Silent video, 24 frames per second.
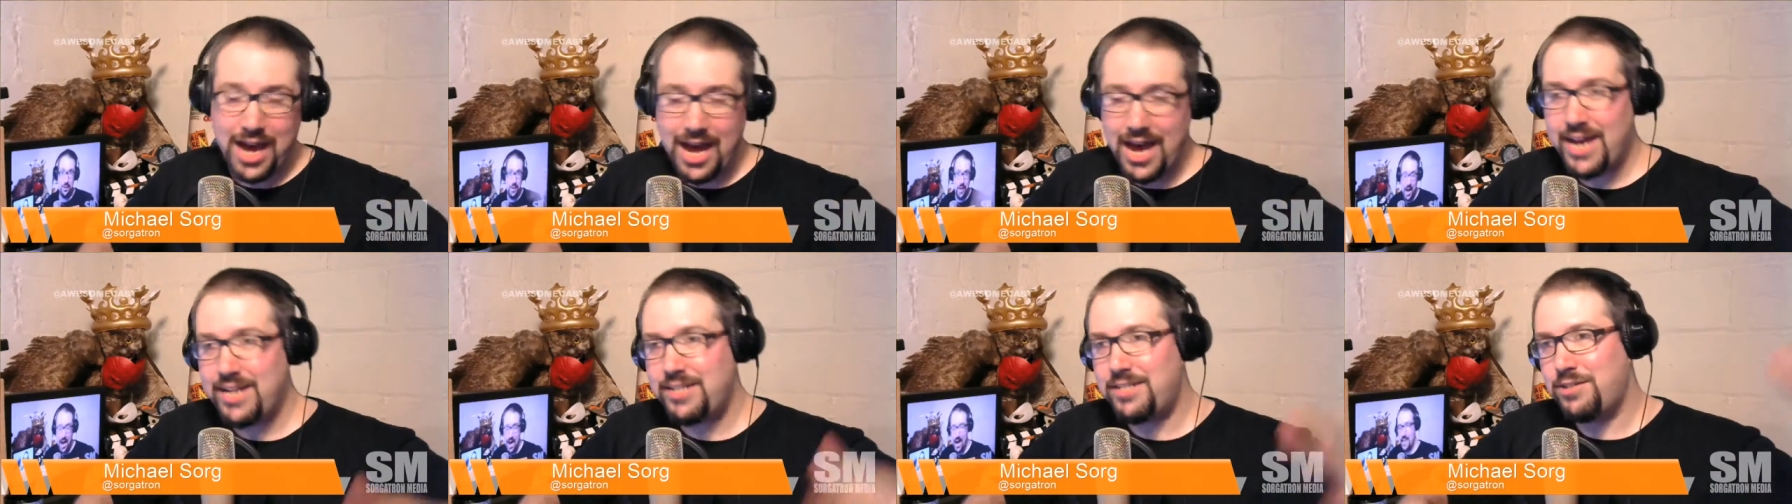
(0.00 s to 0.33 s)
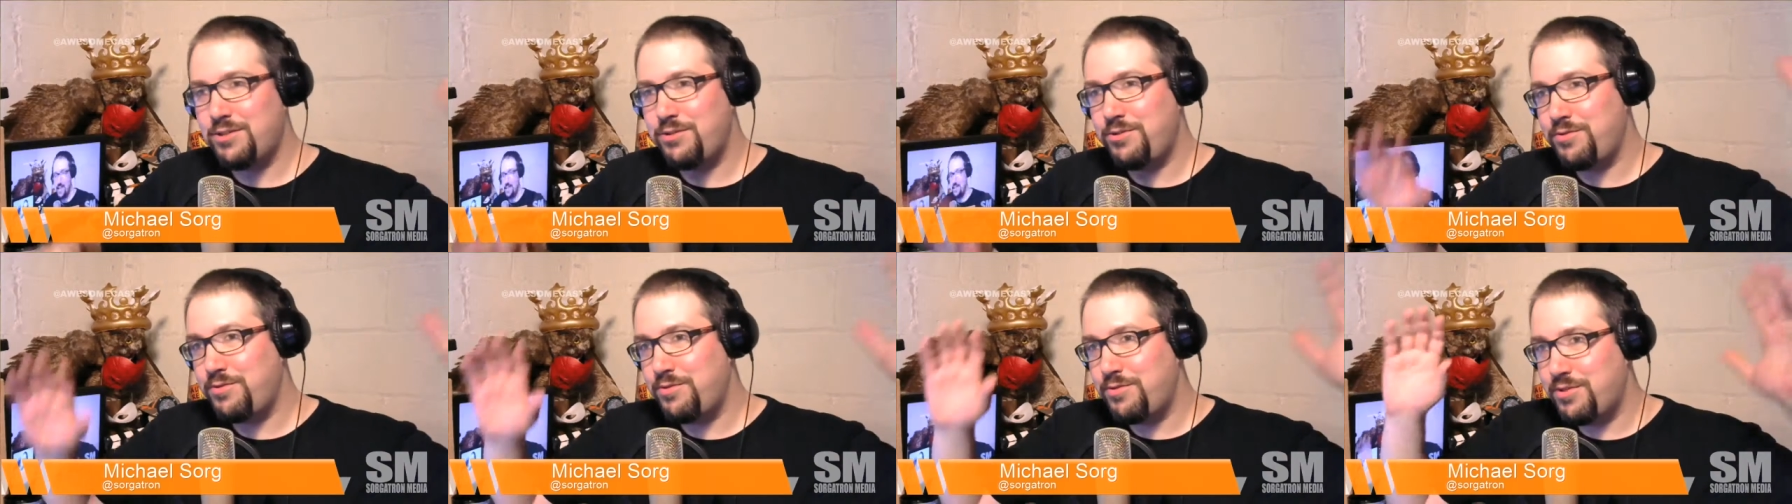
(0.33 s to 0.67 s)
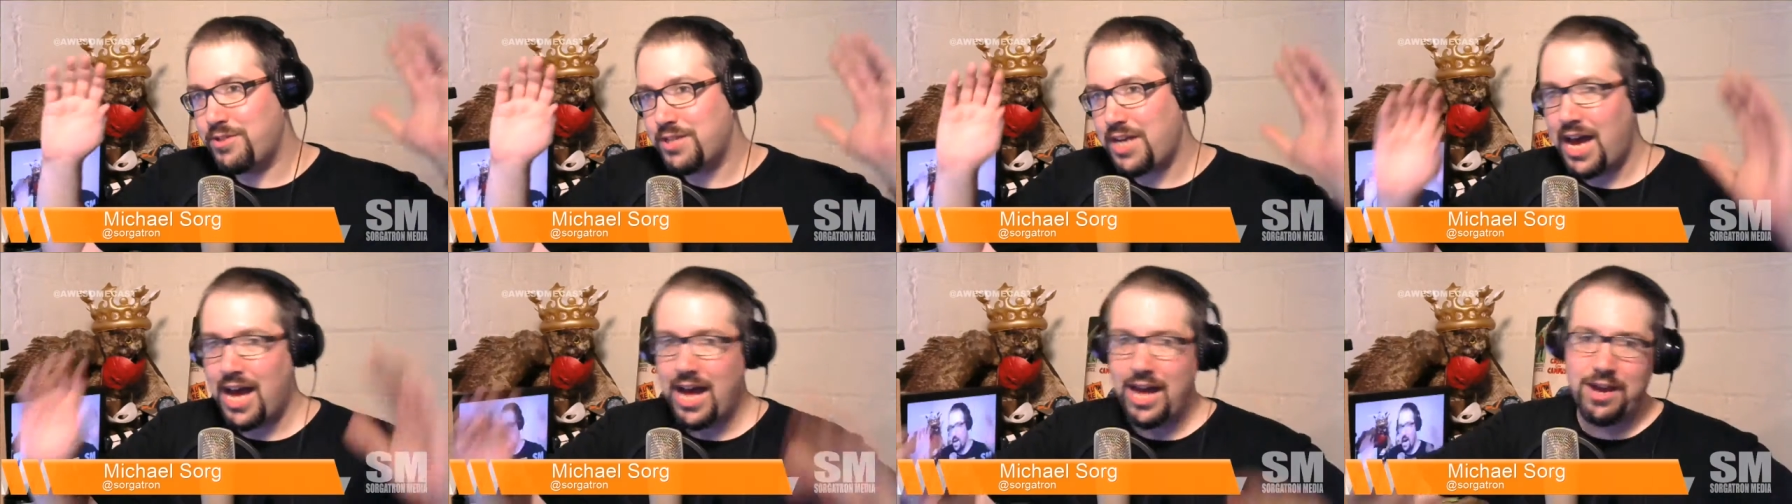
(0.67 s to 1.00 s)

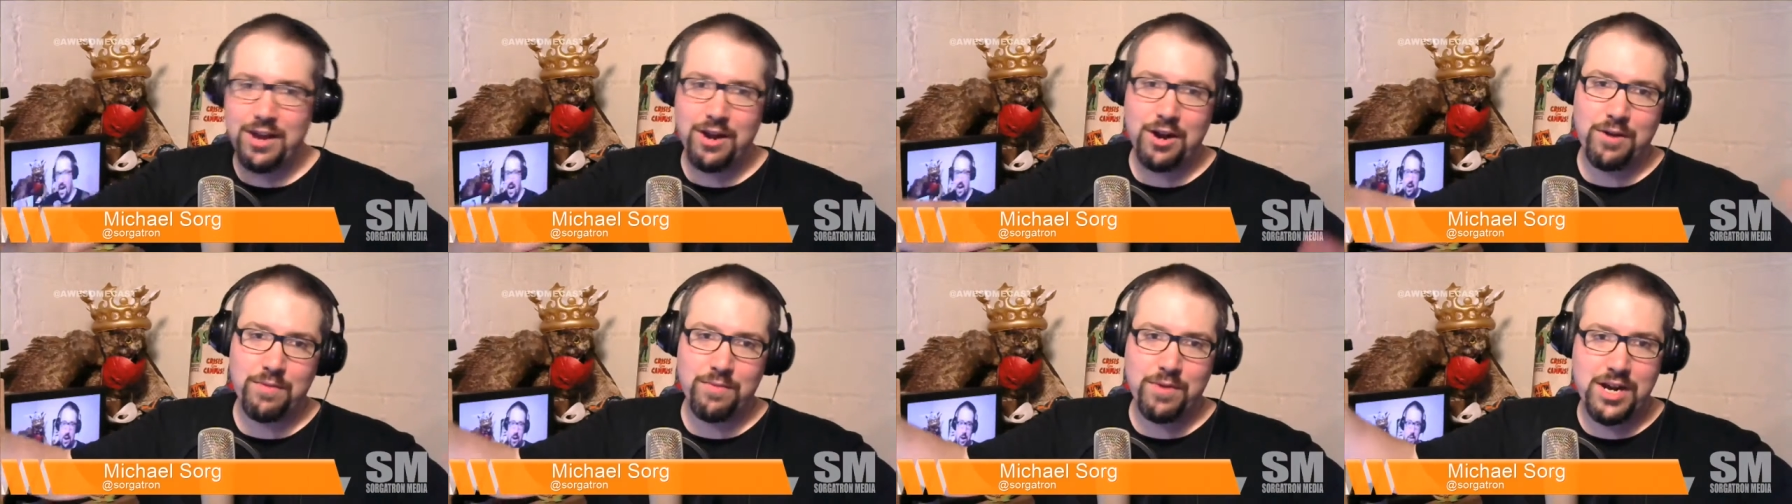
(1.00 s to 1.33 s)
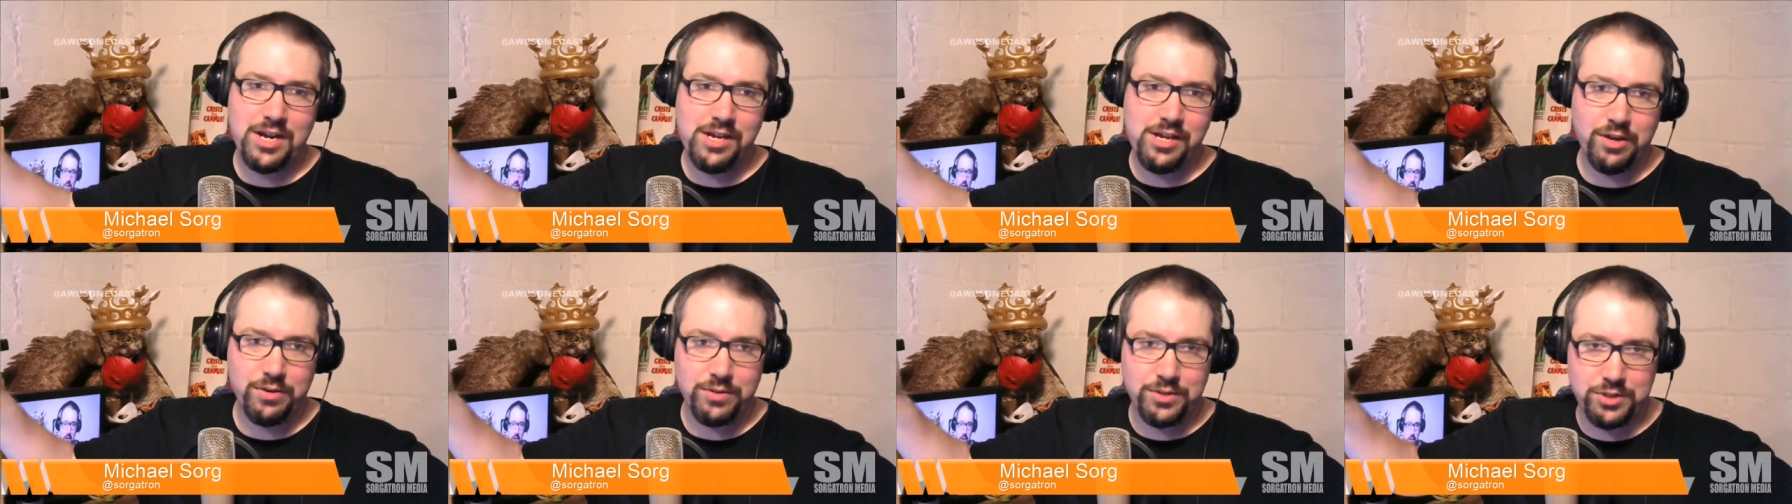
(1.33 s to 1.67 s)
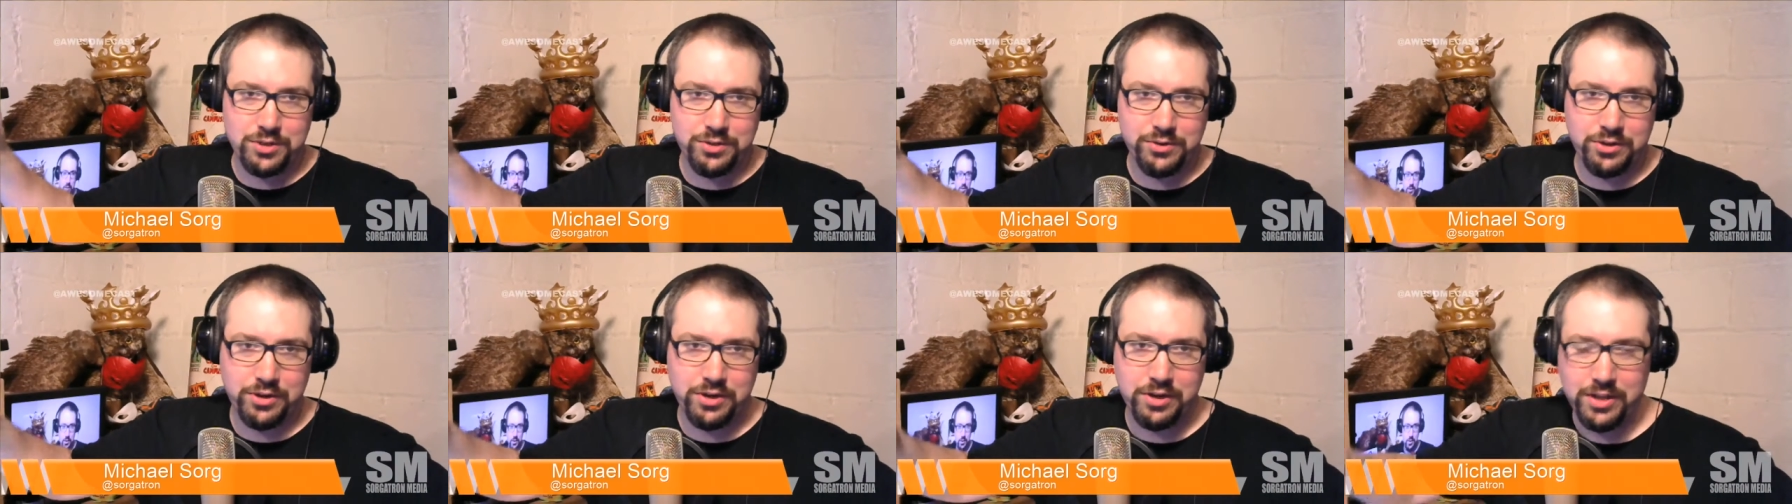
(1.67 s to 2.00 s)
iTunes, iHeartRadio
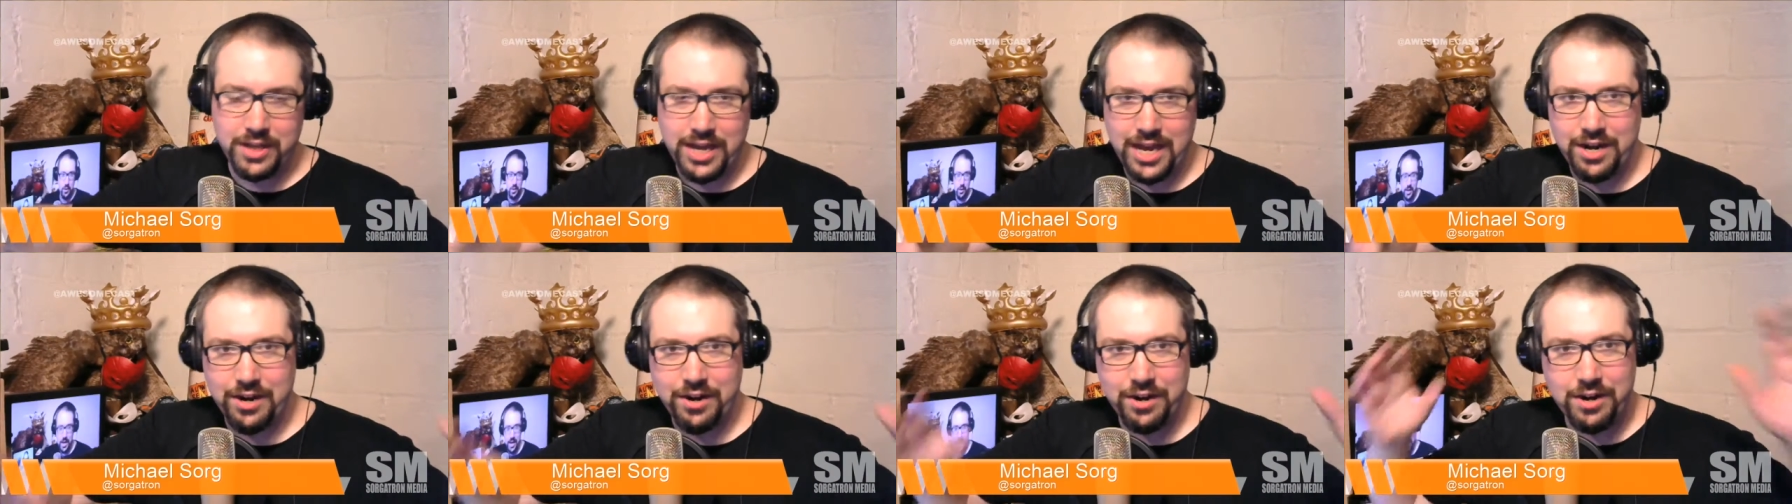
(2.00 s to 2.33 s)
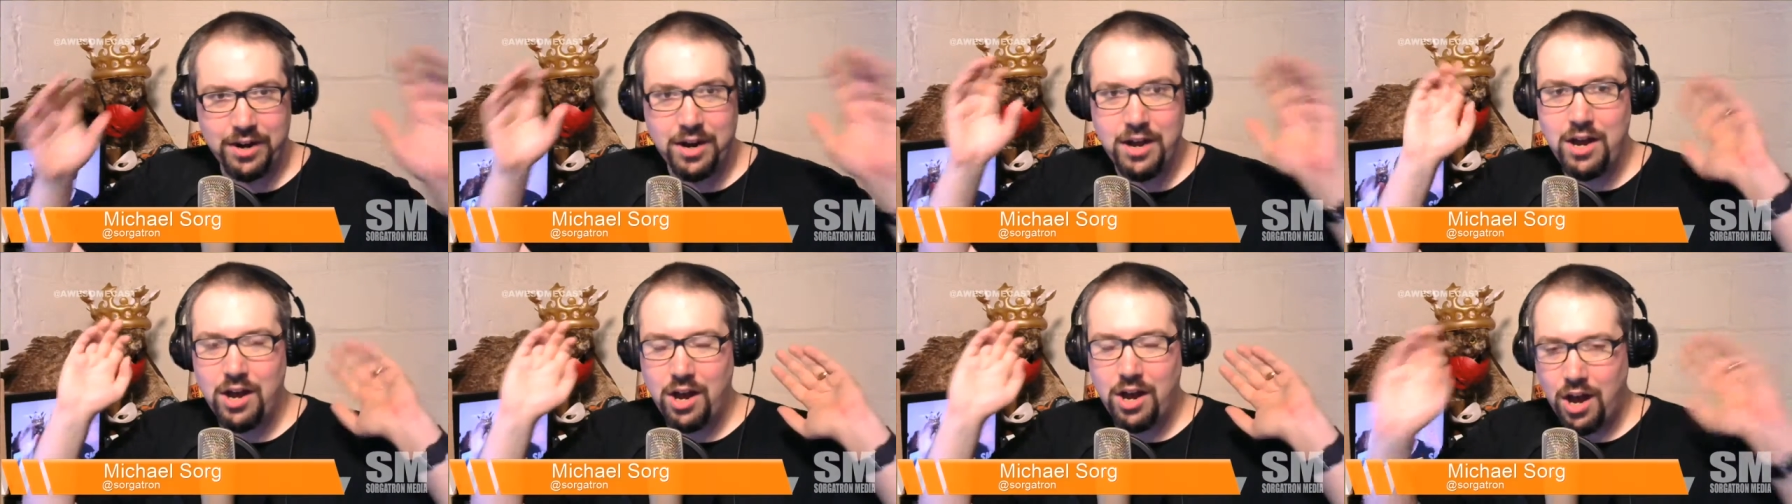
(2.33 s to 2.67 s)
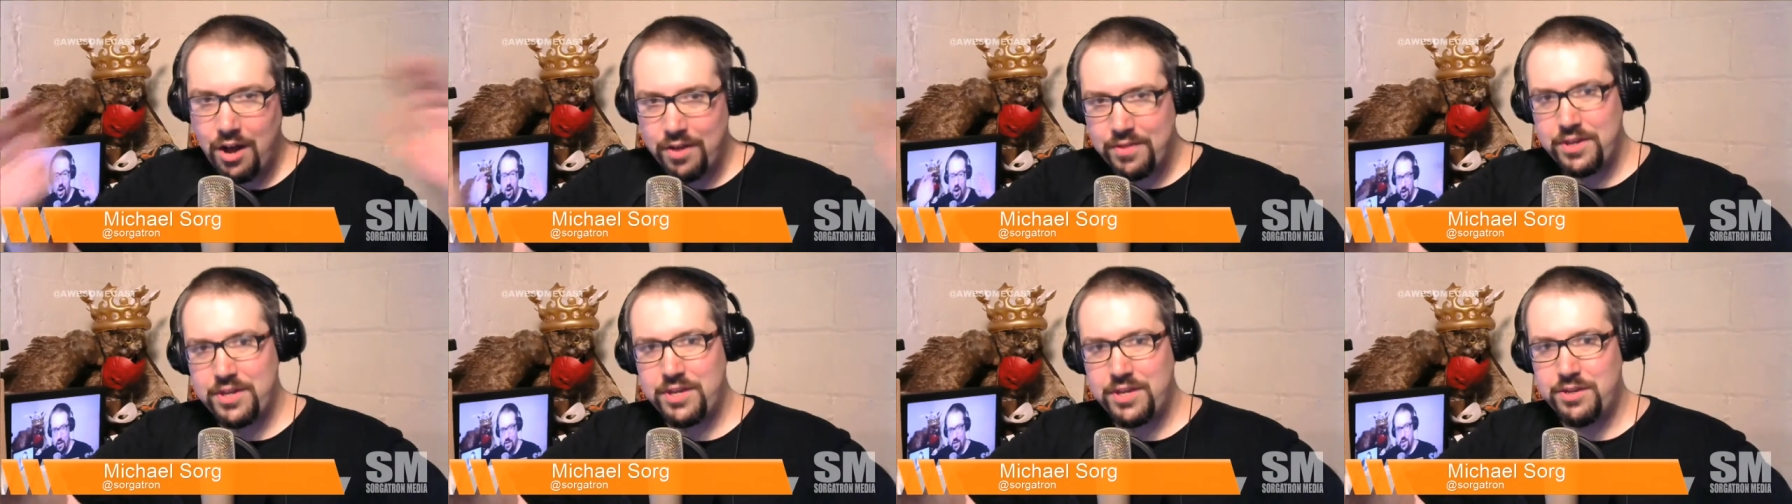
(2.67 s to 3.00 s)
sooner or later,
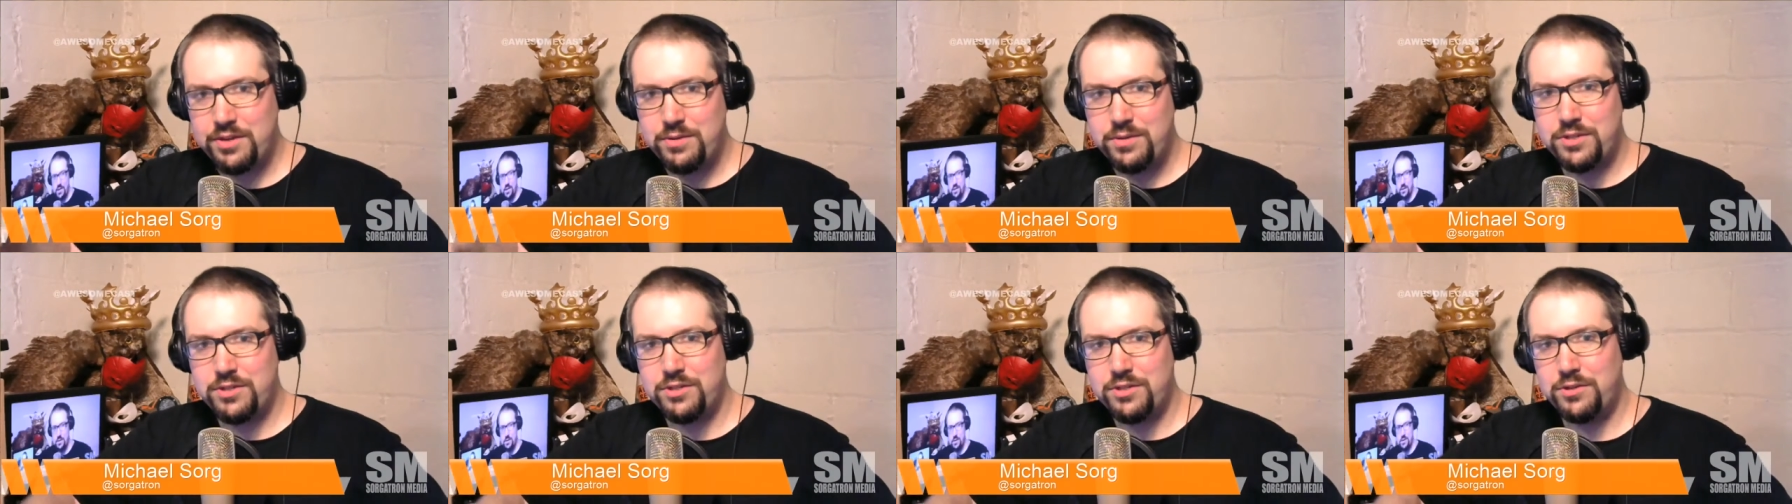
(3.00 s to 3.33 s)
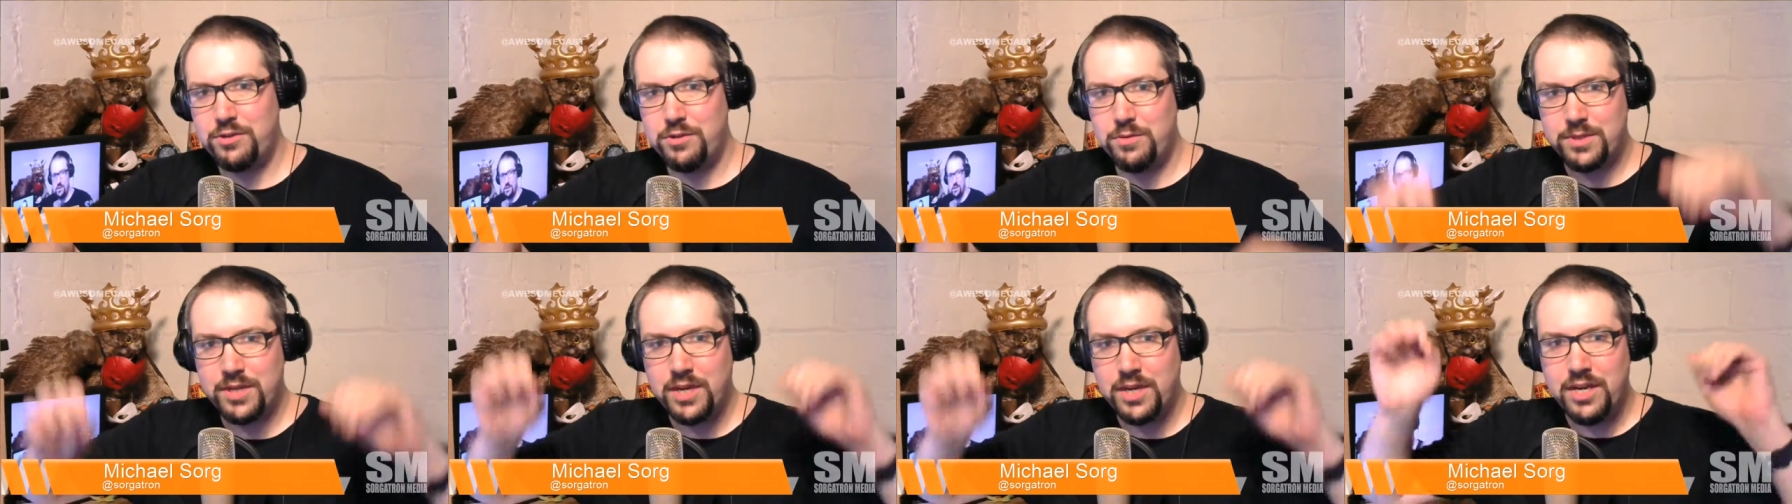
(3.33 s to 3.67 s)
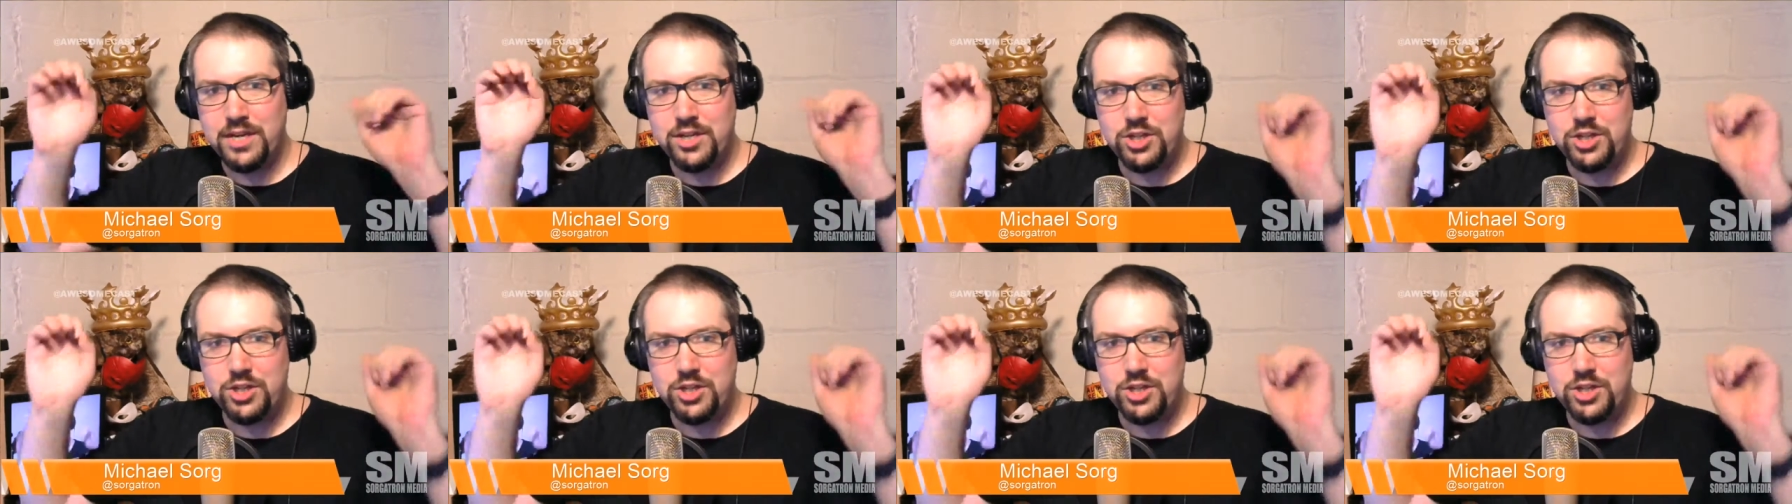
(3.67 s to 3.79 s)
on the YouTubes.